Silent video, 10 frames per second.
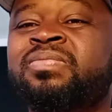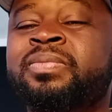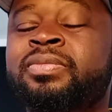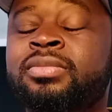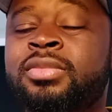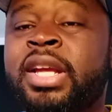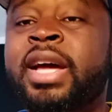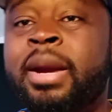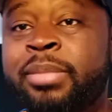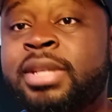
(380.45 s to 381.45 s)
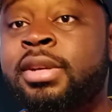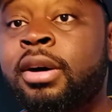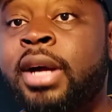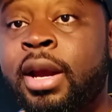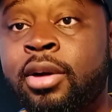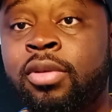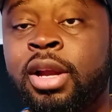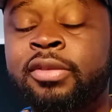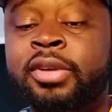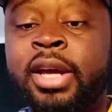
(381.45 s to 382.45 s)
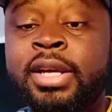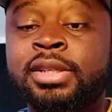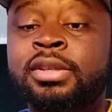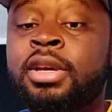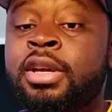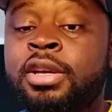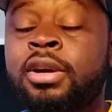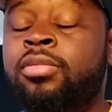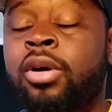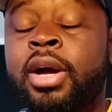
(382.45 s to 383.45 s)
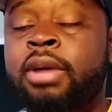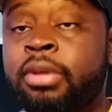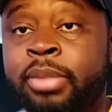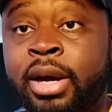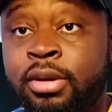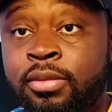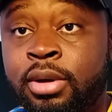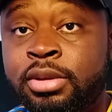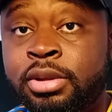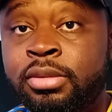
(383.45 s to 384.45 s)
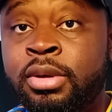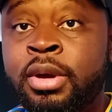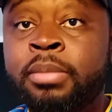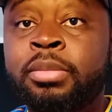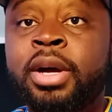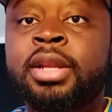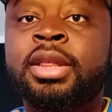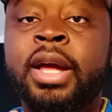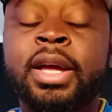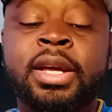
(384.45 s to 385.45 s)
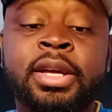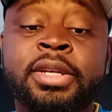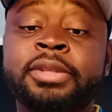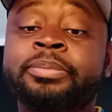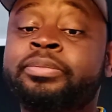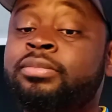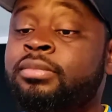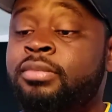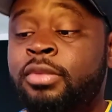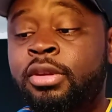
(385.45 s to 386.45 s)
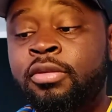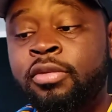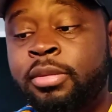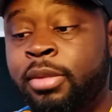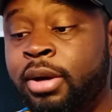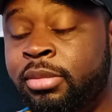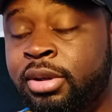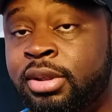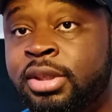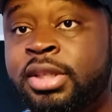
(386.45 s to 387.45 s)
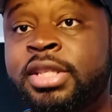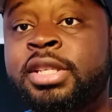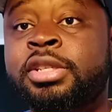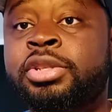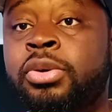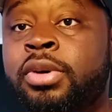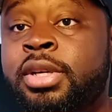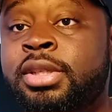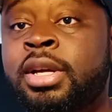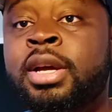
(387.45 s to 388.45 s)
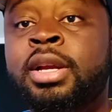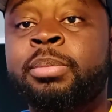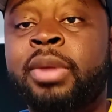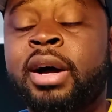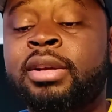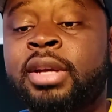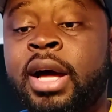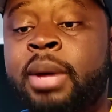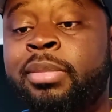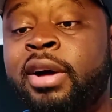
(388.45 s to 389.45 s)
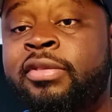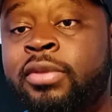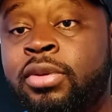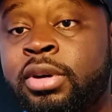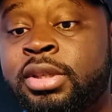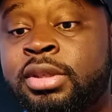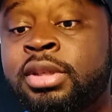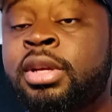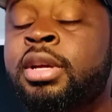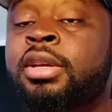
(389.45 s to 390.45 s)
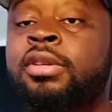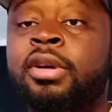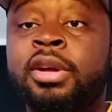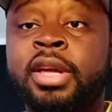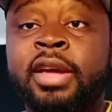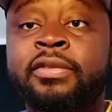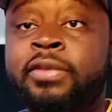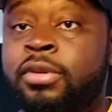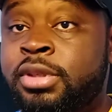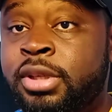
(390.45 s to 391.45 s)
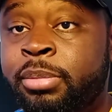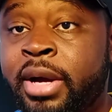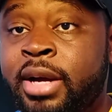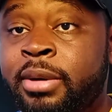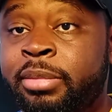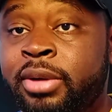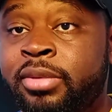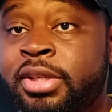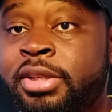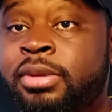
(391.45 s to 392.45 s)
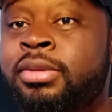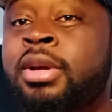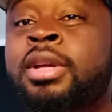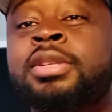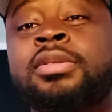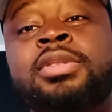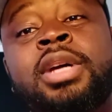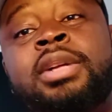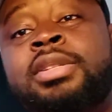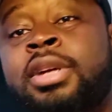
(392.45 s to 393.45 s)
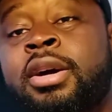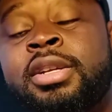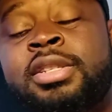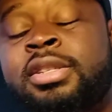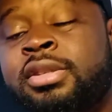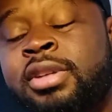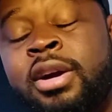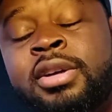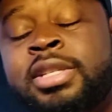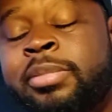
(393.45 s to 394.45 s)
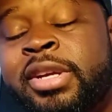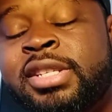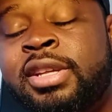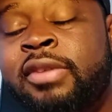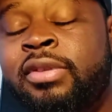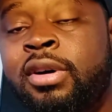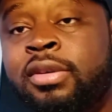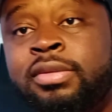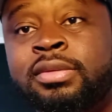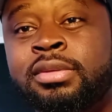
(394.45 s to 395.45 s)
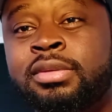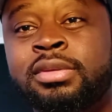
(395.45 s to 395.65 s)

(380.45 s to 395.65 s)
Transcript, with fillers: uh, They got to meet some kind of qualification. You don't want everybody who wants you. But the thing is, remember, this is choice by not by force. You can't force nobody to be with you. So stop turn turn some of that stuff off.